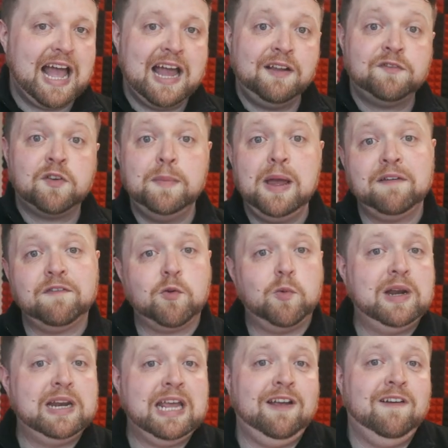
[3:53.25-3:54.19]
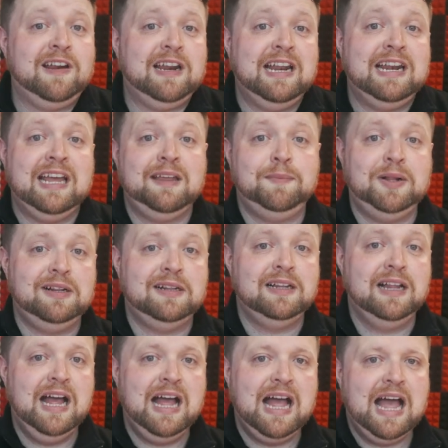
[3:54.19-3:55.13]
and from everyone here at
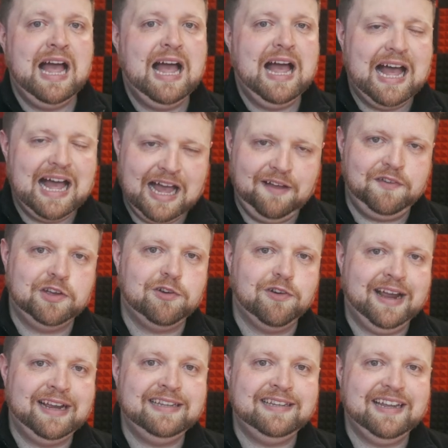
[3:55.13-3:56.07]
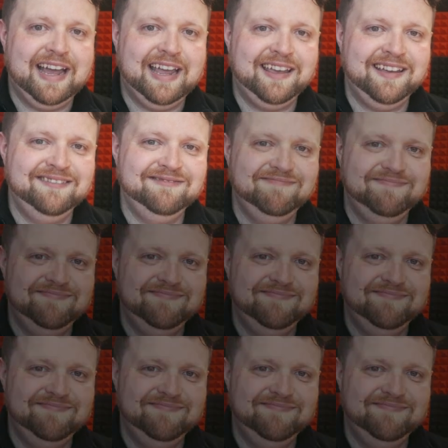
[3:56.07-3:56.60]
Enable, have a great day.